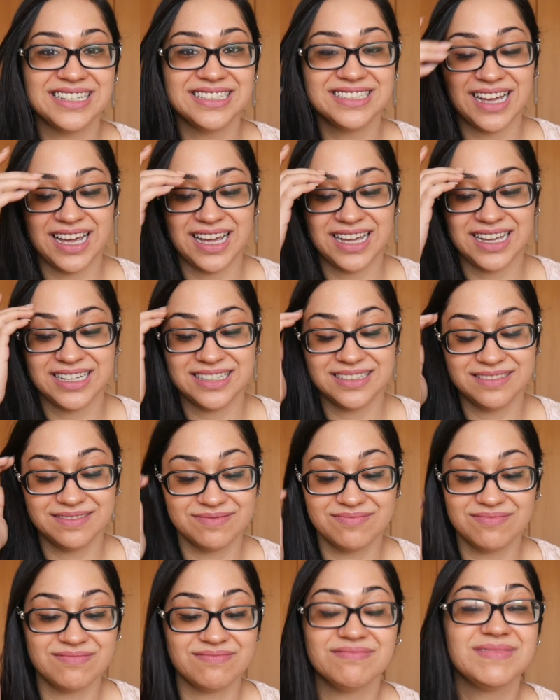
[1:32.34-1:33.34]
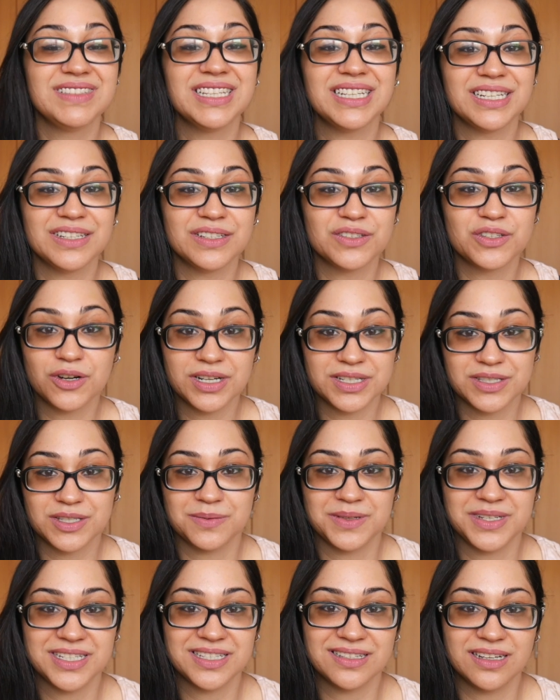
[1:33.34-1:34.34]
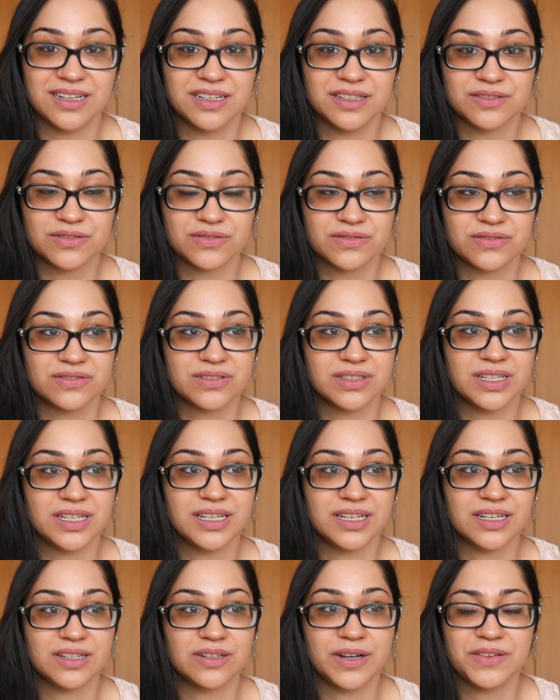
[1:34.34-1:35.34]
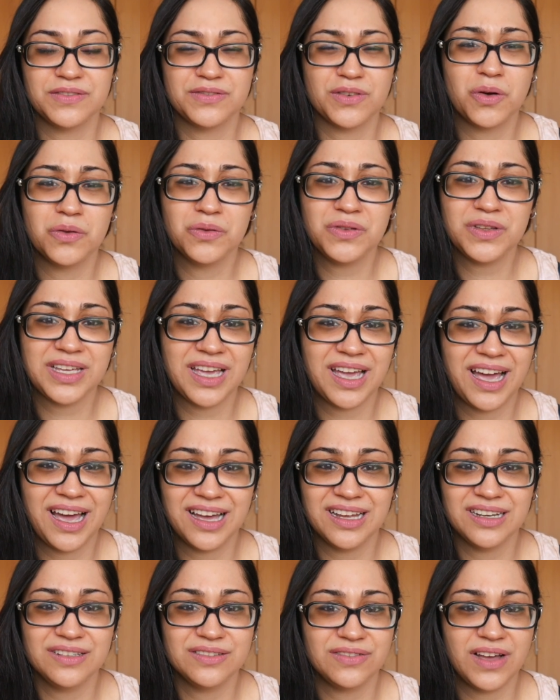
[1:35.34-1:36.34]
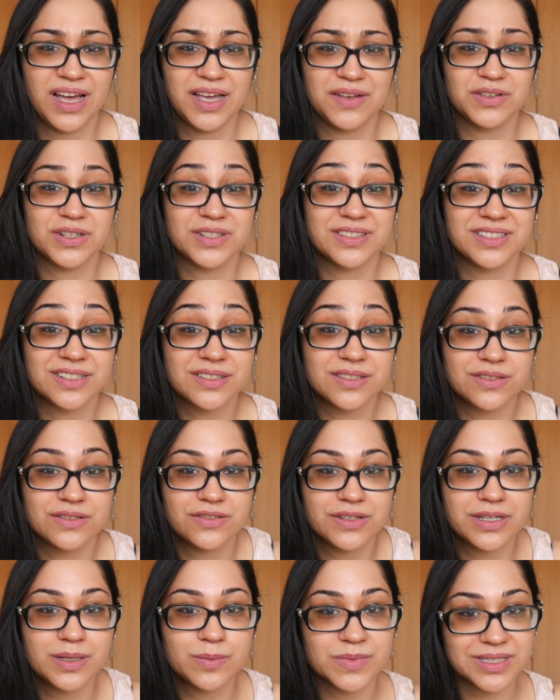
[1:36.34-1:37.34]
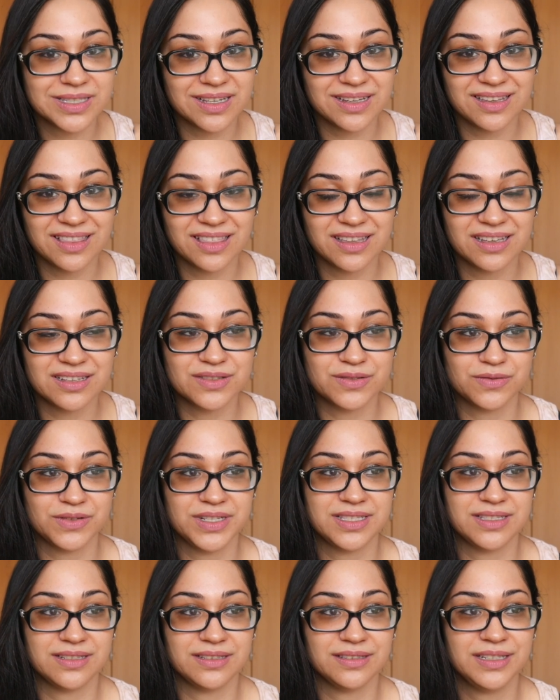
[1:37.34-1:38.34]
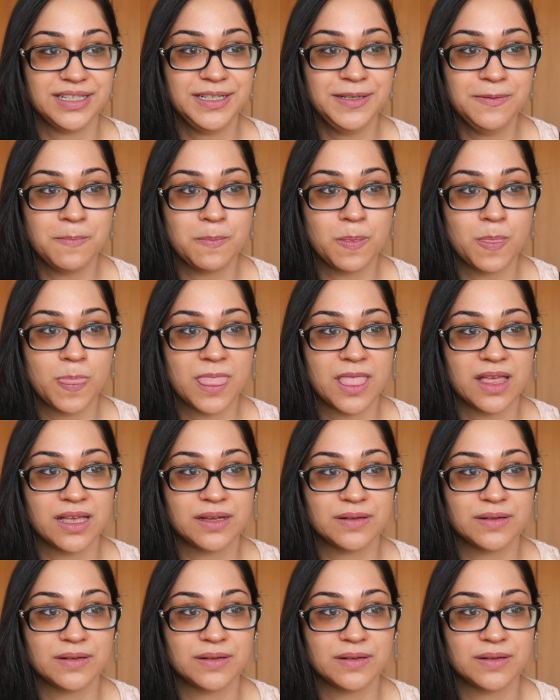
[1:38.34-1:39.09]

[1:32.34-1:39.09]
and I didn't trust myself. You know, I've only had five or six dreams like this recently.